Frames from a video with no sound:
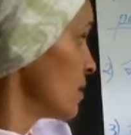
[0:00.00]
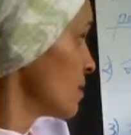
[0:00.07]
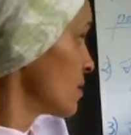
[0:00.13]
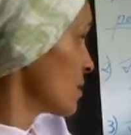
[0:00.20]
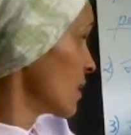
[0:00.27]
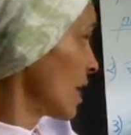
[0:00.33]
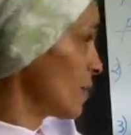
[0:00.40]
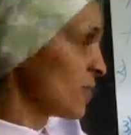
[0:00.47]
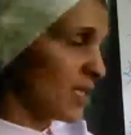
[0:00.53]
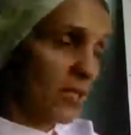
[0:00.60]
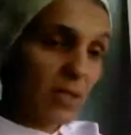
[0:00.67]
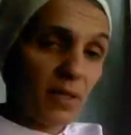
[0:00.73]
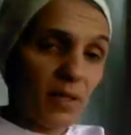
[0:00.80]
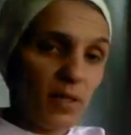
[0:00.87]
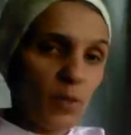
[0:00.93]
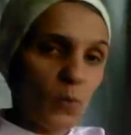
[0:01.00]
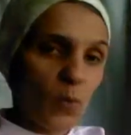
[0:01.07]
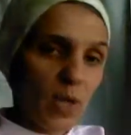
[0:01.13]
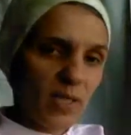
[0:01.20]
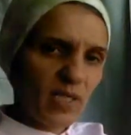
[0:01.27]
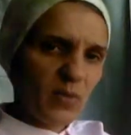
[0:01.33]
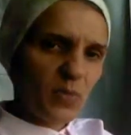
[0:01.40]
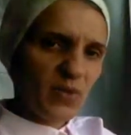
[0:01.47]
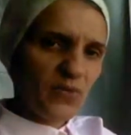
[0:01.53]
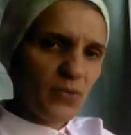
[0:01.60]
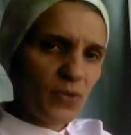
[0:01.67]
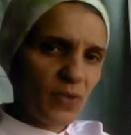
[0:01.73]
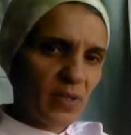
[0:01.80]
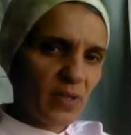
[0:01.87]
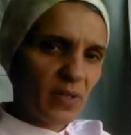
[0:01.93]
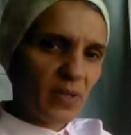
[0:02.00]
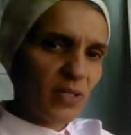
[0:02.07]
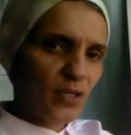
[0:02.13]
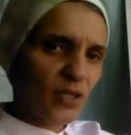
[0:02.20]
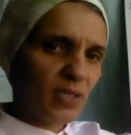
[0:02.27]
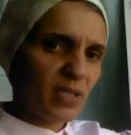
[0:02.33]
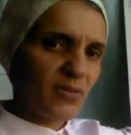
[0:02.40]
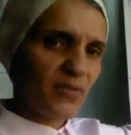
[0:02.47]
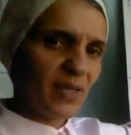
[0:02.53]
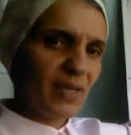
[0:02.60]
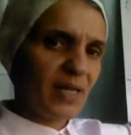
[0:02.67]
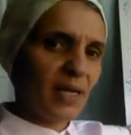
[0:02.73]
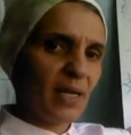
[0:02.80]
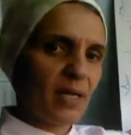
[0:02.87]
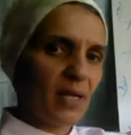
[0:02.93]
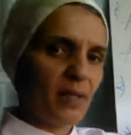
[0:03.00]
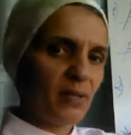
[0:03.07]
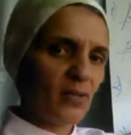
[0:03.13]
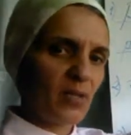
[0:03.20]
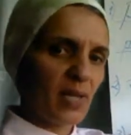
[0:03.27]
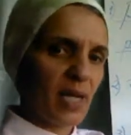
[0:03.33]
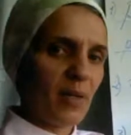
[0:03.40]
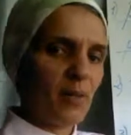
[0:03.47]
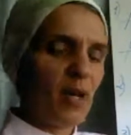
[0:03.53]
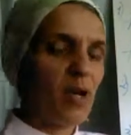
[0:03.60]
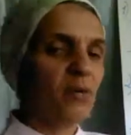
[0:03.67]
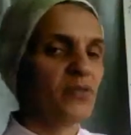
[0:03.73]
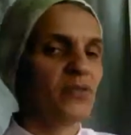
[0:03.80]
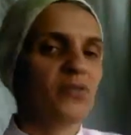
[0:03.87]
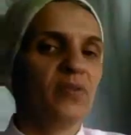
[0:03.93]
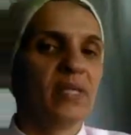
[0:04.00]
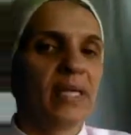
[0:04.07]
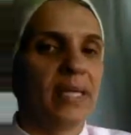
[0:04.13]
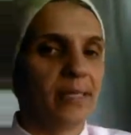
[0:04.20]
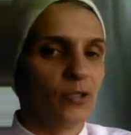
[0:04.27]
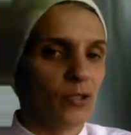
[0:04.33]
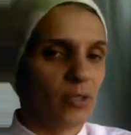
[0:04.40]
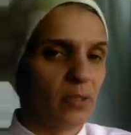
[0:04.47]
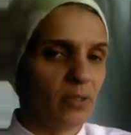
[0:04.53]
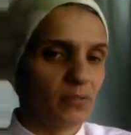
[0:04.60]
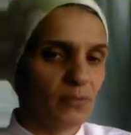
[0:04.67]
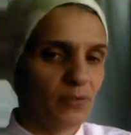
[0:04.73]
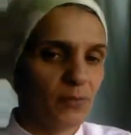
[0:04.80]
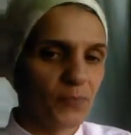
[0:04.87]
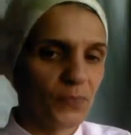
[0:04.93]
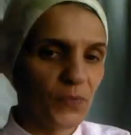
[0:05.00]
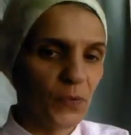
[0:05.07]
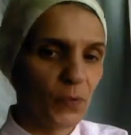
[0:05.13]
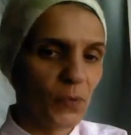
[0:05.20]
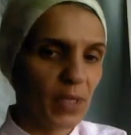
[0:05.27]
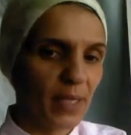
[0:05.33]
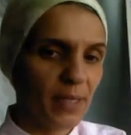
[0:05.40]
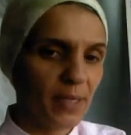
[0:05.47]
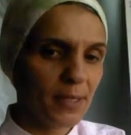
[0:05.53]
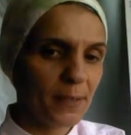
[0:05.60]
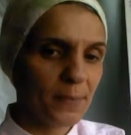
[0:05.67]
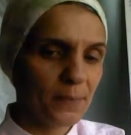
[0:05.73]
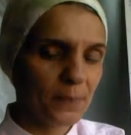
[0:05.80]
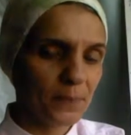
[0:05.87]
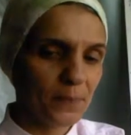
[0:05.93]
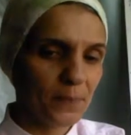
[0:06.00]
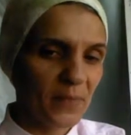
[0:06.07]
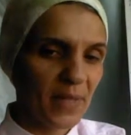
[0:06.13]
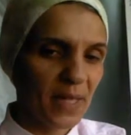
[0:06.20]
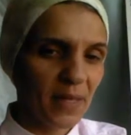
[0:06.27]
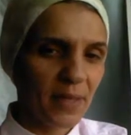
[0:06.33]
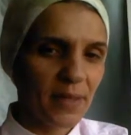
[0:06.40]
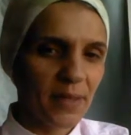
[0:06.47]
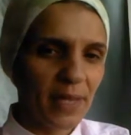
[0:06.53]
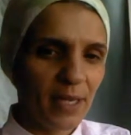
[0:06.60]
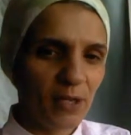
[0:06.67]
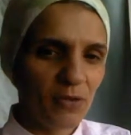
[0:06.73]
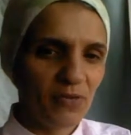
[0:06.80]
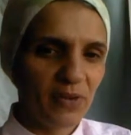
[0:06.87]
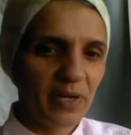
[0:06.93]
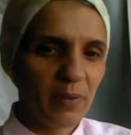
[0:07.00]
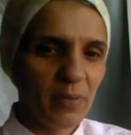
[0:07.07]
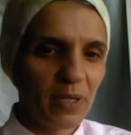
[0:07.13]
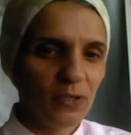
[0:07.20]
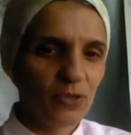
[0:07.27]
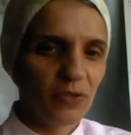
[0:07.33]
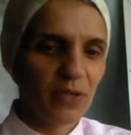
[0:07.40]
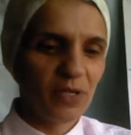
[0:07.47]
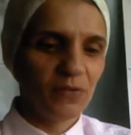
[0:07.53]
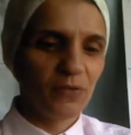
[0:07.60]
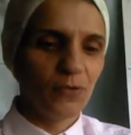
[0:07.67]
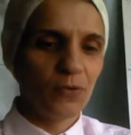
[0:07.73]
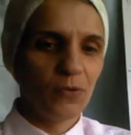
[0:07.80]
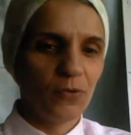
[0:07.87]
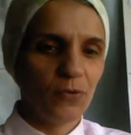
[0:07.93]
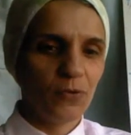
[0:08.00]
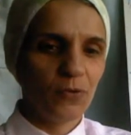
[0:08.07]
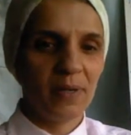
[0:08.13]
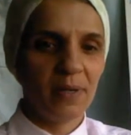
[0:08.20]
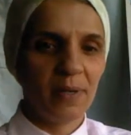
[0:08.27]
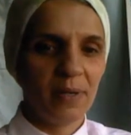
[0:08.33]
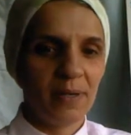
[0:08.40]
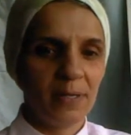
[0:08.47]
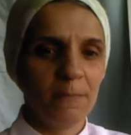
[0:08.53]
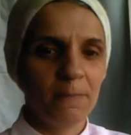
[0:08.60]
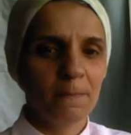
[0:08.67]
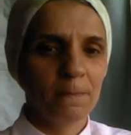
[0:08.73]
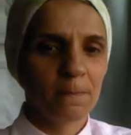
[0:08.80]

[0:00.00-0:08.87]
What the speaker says: It comes once before the adjective and then another time after the adjective. Okay? Thank you very much, grade 4. Bye-bye.